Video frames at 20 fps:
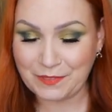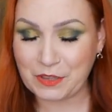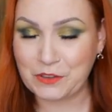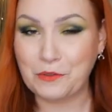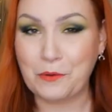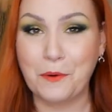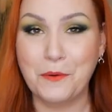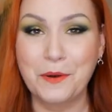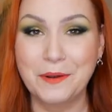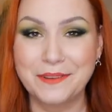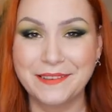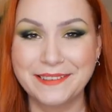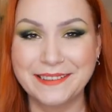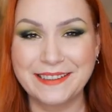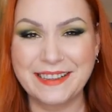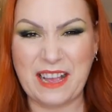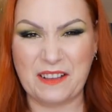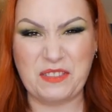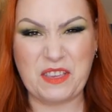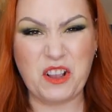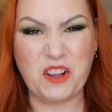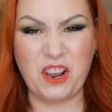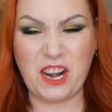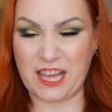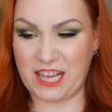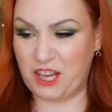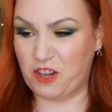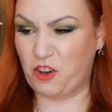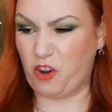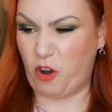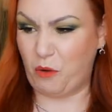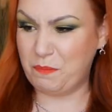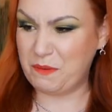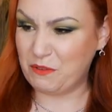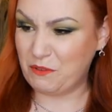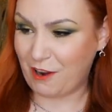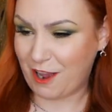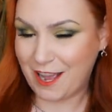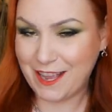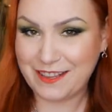So have they got like a
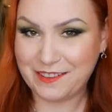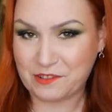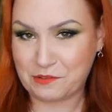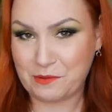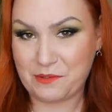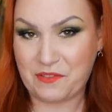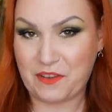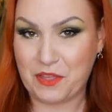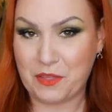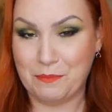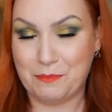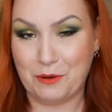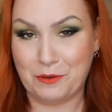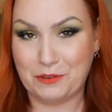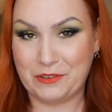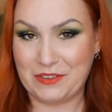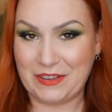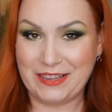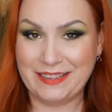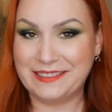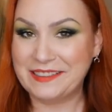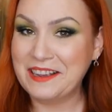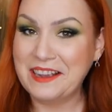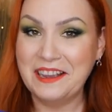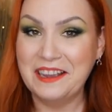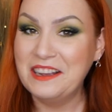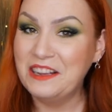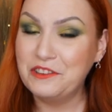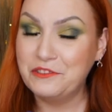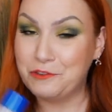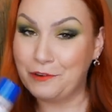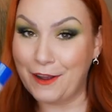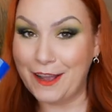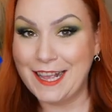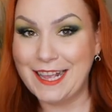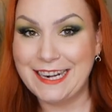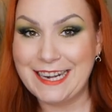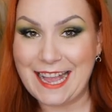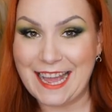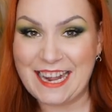copyright, so if other boxes try
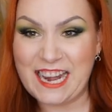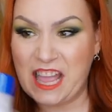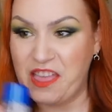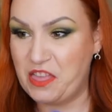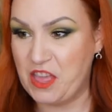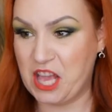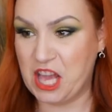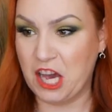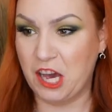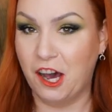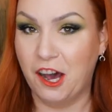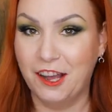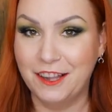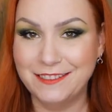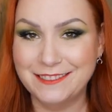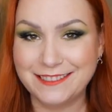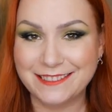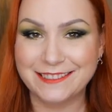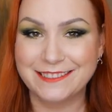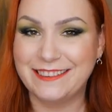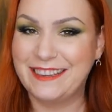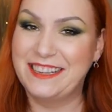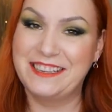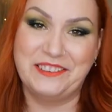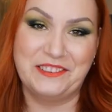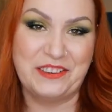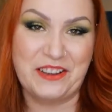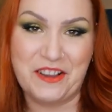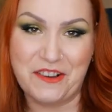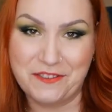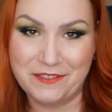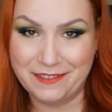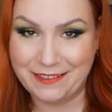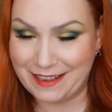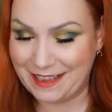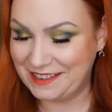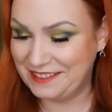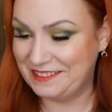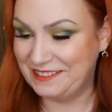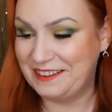and get it, they can't? I
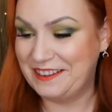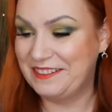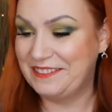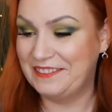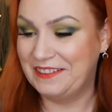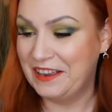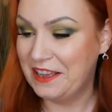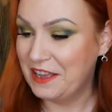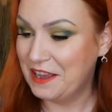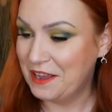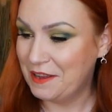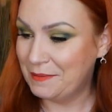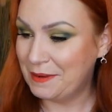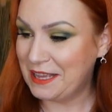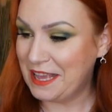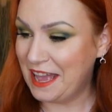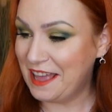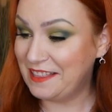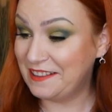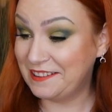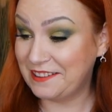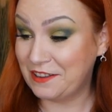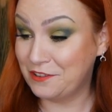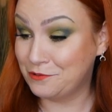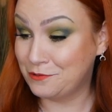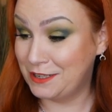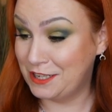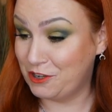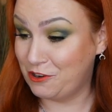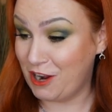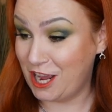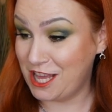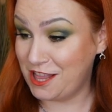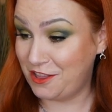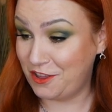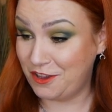don't know. But yeah, this sounds really great